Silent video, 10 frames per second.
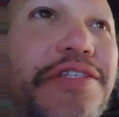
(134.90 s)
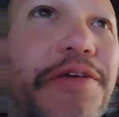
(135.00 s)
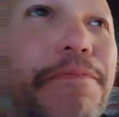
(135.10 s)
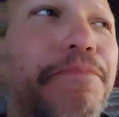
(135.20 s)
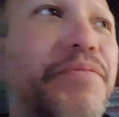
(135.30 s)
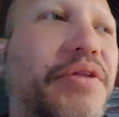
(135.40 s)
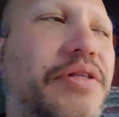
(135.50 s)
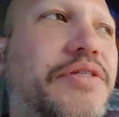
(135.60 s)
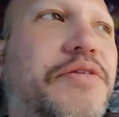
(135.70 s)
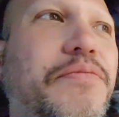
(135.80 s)
some
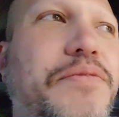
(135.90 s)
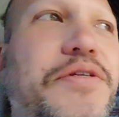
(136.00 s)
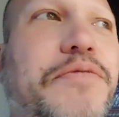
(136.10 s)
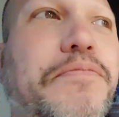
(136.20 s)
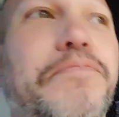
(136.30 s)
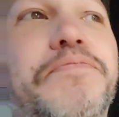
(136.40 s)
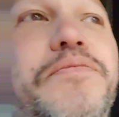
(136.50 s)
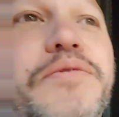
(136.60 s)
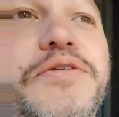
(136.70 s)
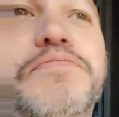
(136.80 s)
some some
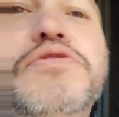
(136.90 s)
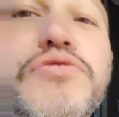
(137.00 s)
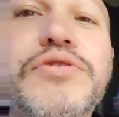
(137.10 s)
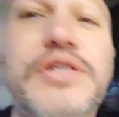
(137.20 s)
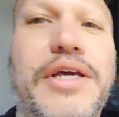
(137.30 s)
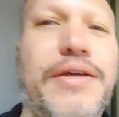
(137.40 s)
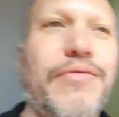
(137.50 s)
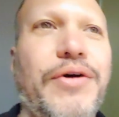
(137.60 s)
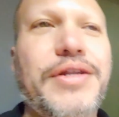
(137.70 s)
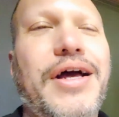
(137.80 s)
some music
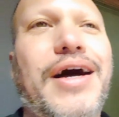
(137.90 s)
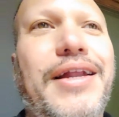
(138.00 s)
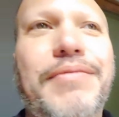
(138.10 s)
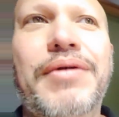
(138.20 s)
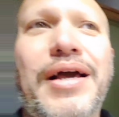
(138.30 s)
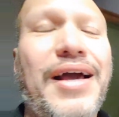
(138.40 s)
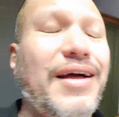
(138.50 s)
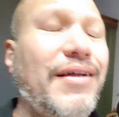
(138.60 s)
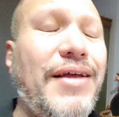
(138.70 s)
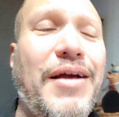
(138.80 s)
and whatnot. And
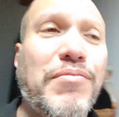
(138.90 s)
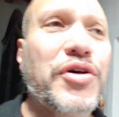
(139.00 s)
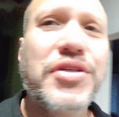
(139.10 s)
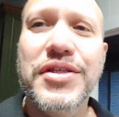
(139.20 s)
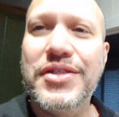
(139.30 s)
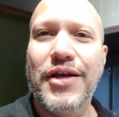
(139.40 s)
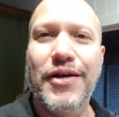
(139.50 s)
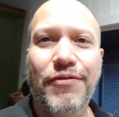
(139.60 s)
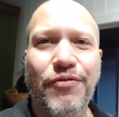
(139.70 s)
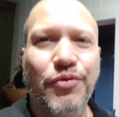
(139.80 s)
how, how, most of the
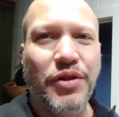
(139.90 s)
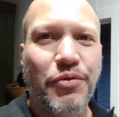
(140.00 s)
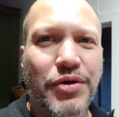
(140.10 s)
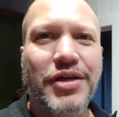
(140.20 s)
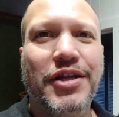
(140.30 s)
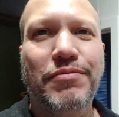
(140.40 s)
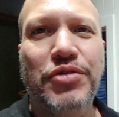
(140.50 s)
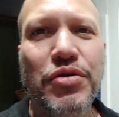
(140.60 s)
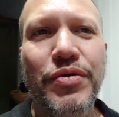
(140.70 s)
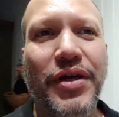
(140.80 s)
stuff that we end up
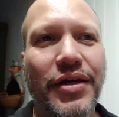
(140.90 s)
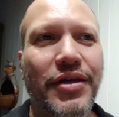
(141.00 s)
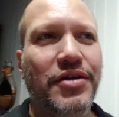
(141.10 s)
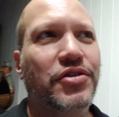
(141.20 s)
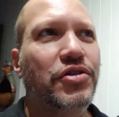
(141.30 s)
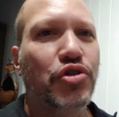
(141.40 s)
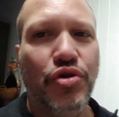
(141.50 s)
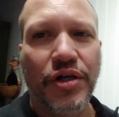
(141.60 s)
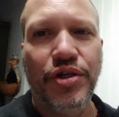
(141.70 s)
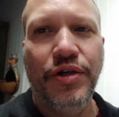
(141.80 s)
doing is
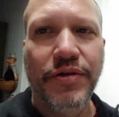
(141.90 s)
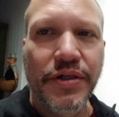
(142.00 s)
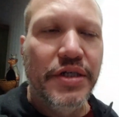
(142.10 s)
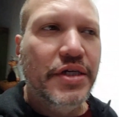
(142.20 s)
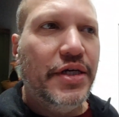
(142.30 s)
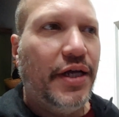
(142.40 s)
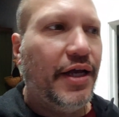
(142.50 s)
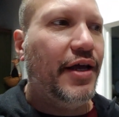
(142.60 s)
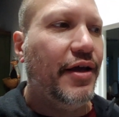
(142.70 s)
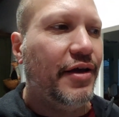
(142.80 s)
construction
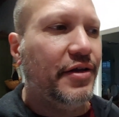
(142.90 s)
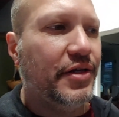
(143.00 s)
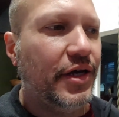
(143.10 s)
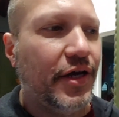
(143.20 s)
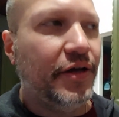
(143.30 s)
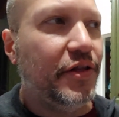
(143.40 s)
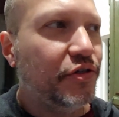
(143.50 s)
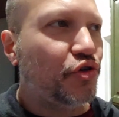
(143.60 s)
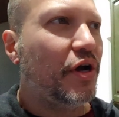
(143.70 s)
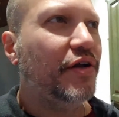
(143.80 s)
and uh,
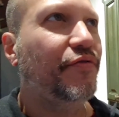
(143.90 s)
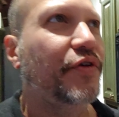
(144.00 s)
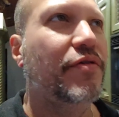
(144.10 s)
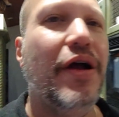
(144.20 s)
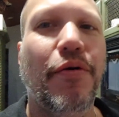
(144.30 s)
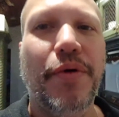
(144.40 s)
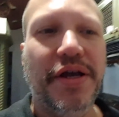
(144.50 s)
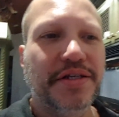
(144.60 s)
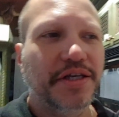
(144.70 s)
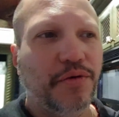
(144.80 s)
then trying to figure out
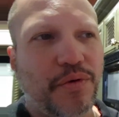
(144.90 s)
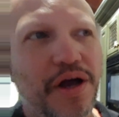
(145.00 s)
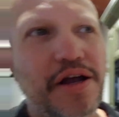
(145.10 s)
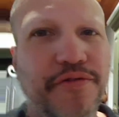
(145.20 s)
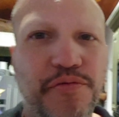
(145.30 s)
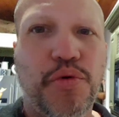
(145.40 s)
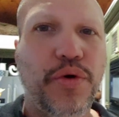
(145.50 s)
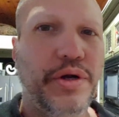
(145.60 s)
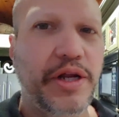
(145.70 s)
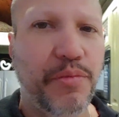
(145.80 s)
ways to get wiring from
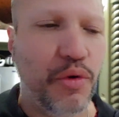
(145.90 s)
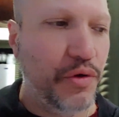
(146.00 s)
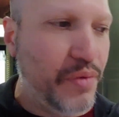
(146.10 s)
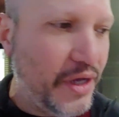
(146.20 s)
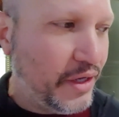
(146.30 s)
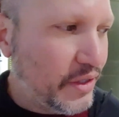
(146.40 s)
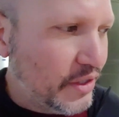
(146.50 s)
point A to point B.